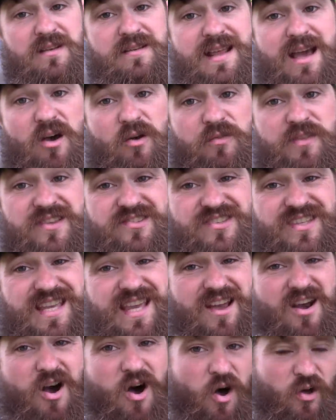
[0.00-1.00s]
Now, this
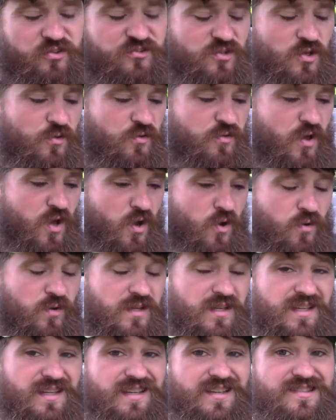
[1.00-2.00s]
kit also, though,
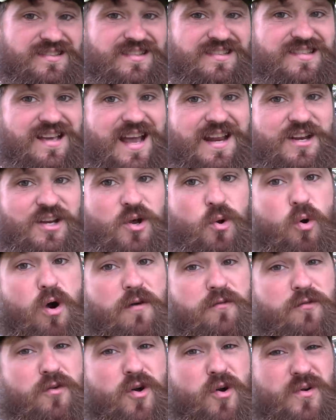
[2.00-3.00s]
is designed to go
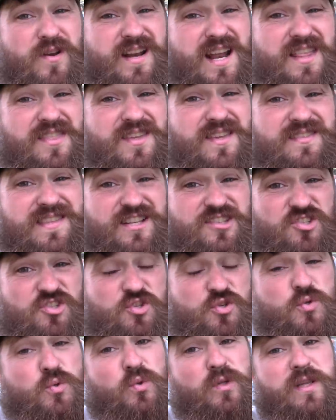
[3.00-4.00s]
off-road, and I think that's
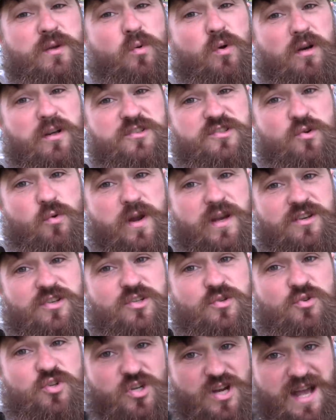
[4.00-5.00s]
truly where it's going
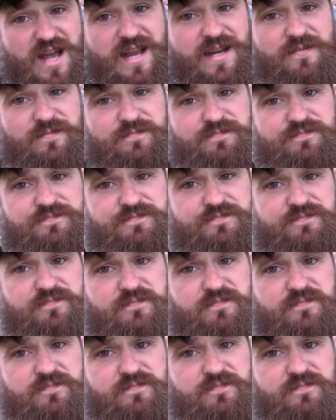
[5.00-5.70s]
to shine.